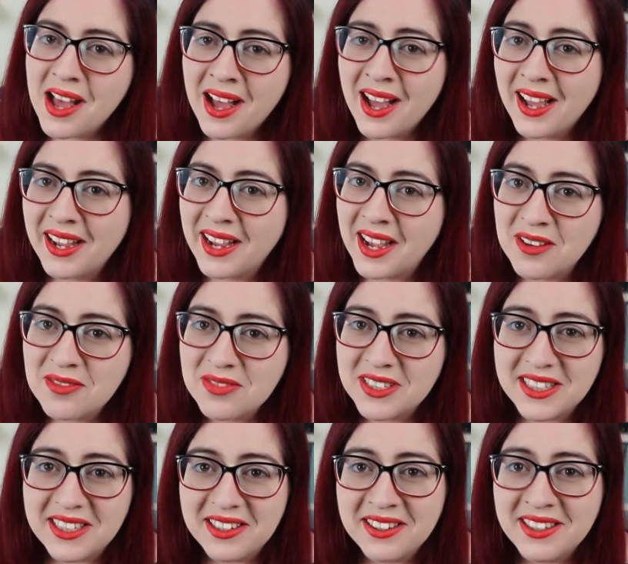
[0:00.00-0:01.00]
Hi, I'm
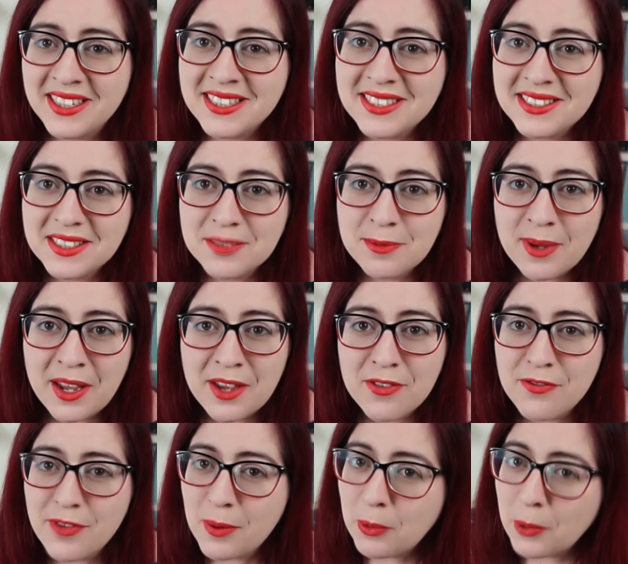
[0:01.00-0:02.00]
Claire, and this is my
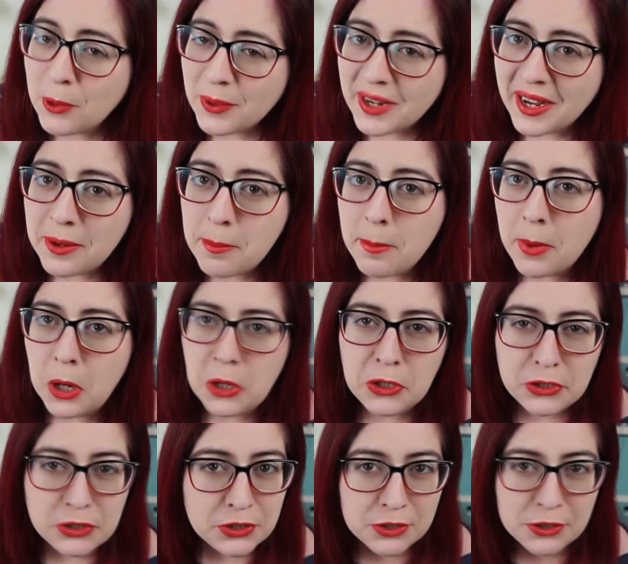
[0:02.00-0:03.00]
February and
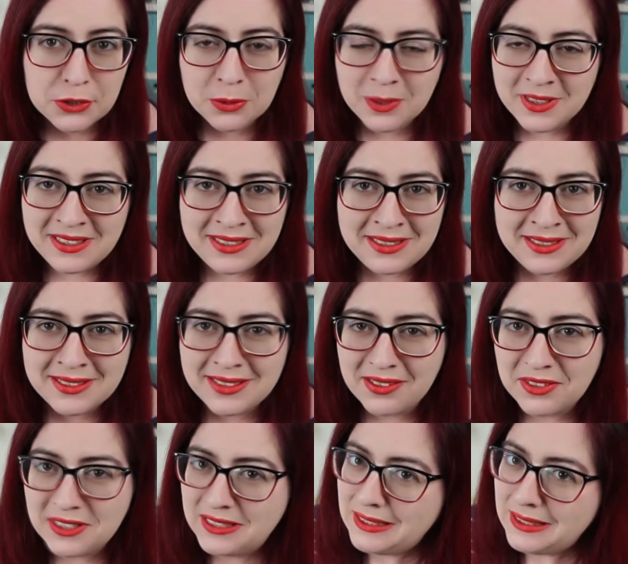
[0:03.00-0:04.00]
March
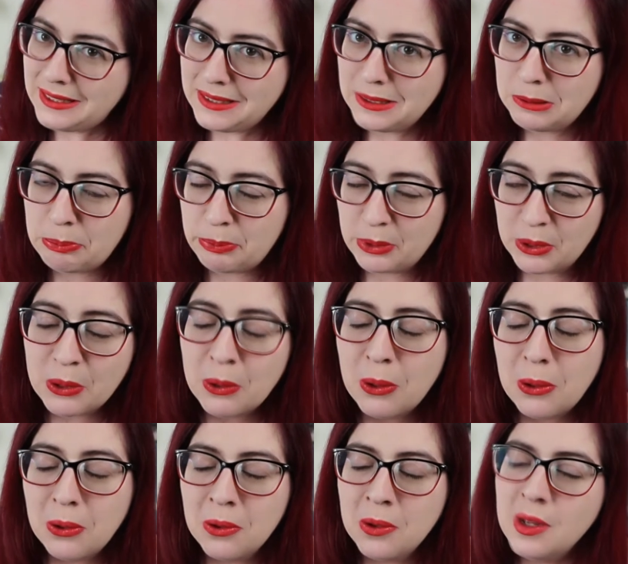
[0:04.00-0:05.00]
2017 book
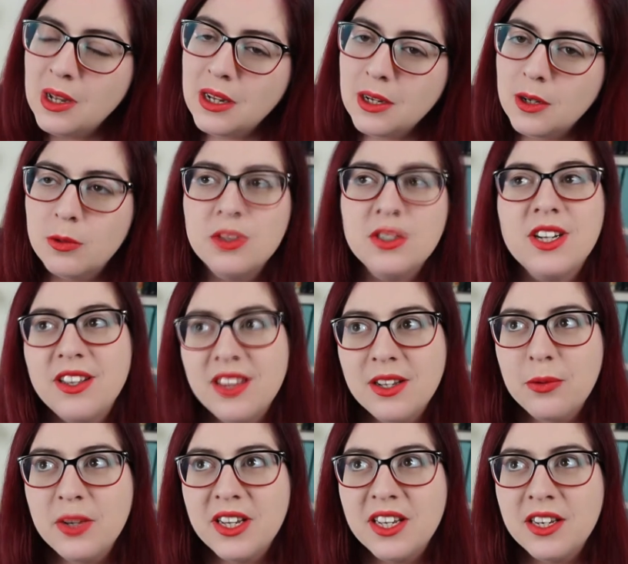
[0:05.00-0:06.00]
haul, which I
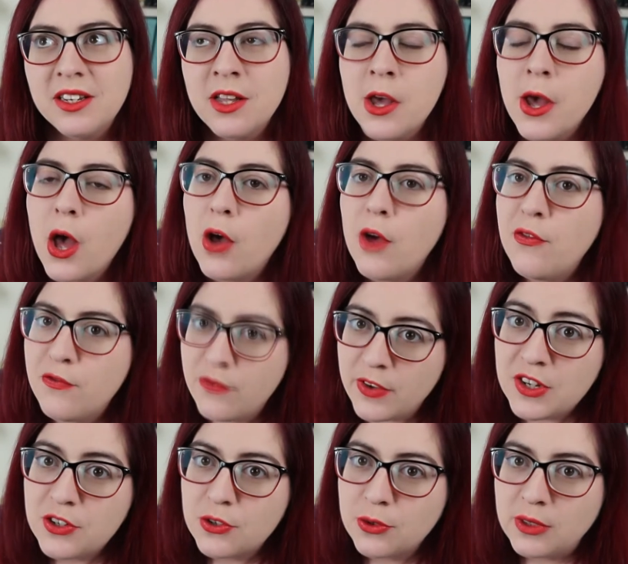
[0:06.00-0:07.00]
think we can
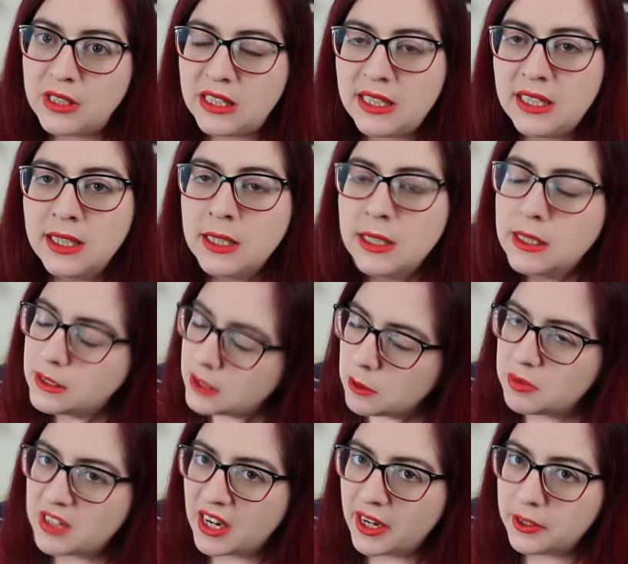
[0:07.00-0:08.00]
officially
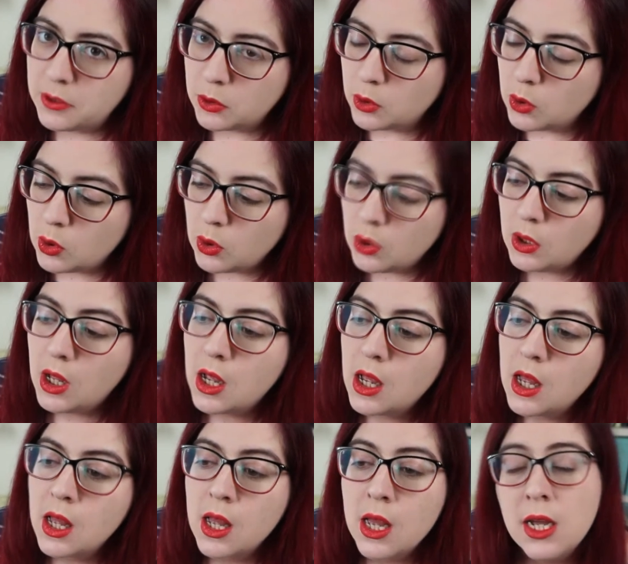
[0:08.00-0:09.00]
subtitle
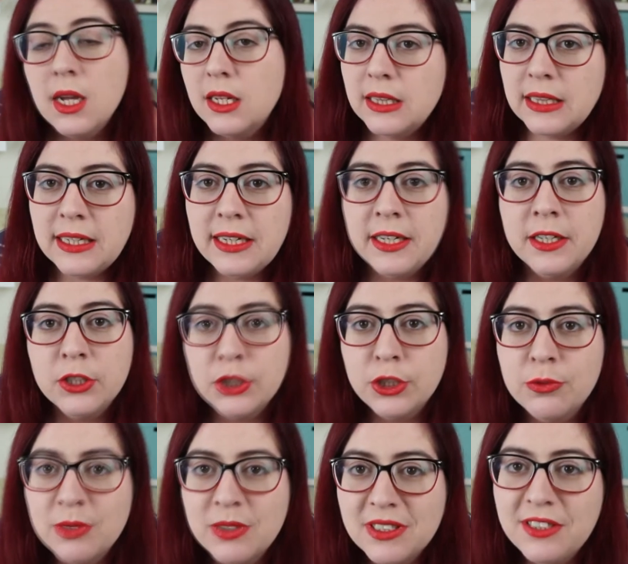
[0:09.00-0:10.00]
Claire
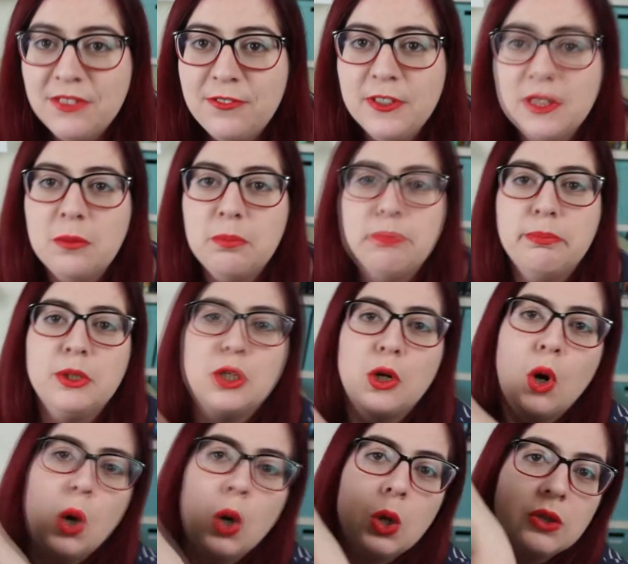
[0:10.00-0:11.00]
should really film book
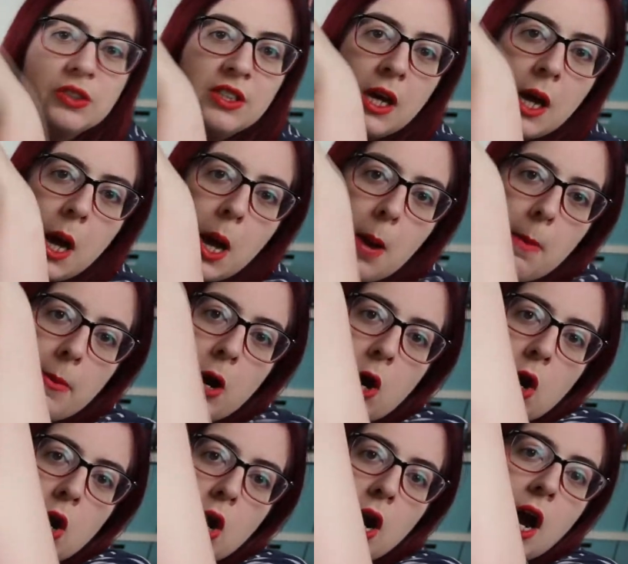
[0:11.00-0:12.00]
hauls
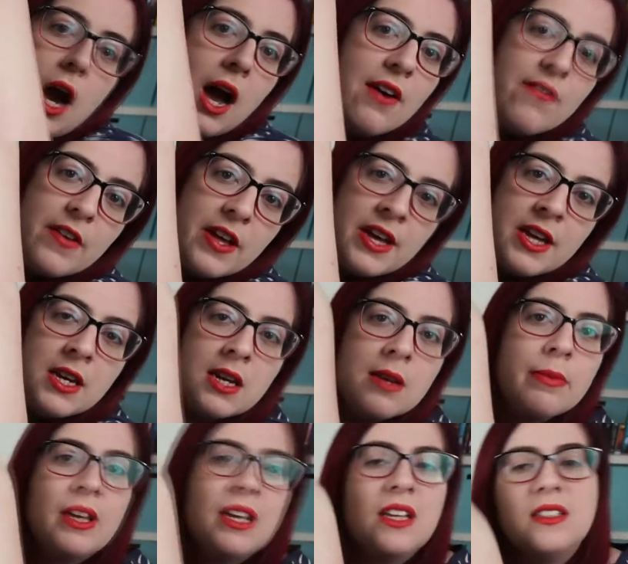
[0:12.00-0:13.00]
more often
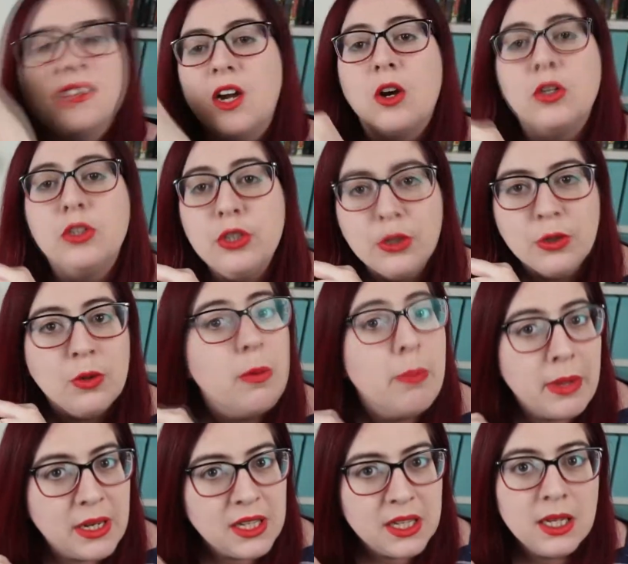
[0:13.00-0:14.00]
because there are too
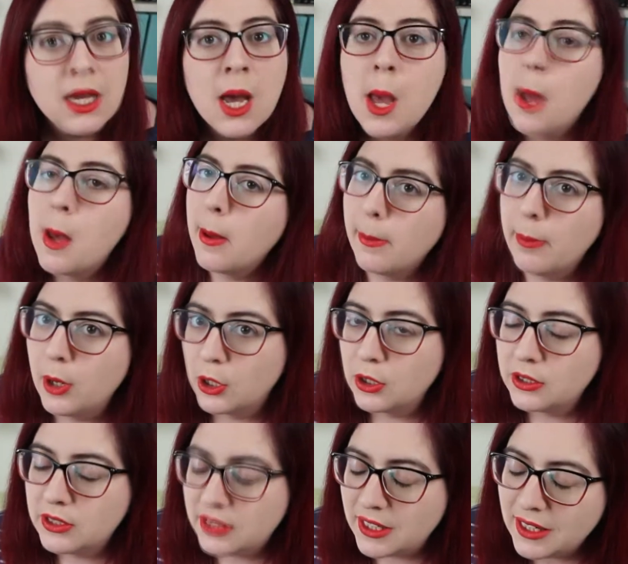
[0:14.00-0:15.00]
many
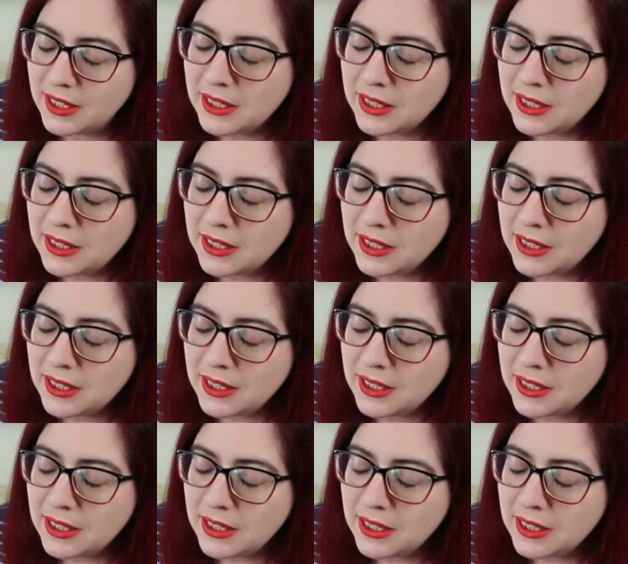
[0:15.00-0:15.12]
books